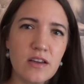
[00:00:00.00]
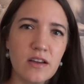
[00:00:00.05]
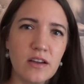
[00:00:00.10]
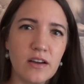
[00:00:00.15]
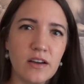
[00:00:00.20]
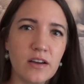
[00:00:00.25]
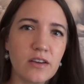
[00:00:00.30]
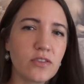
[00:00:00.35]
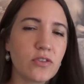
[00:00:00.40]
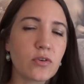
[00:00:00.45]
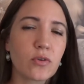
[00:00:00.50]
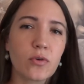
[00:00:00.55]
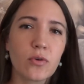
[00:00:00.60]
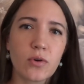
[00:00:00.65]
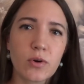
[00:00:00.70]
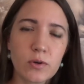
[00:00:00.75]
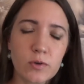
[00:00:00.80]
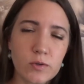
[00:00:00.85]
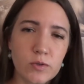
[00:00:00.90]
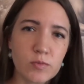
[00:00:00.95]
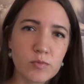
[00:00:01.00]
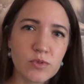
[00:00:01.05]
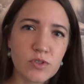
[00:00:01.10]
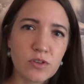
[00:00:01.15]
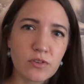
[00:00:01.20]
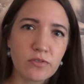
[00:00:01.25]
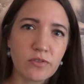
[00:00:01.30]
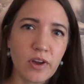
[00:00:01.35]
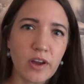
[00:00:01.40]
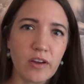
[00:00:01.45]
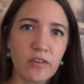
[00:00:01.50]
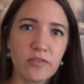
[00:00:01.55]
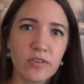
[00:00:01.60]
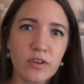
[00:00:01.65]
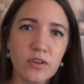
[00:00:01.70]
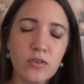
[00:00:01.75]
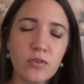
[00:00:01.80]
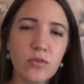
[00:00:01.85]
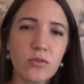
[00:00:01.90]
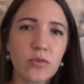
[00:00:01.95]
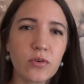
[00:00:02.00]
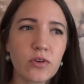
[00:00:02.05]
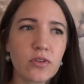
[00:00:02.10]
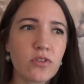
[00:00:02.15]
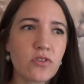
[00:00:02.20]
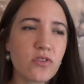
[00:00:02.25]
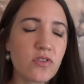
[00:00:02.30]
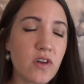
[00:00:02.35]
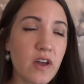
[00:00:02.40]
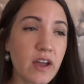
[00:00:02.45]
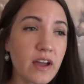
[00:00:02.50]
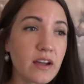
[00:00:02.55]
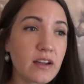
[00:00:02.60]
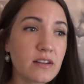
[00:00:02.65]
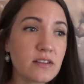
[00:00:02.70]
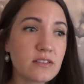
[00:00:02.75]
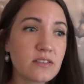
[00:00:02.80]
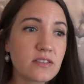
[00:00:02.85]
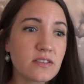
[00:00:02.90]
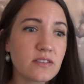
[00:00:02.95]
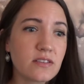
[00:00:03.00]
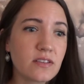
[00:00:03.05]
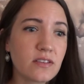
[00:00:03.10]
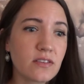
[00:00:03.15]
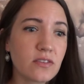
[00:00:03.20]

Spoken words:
the courtrooms of heaven, or that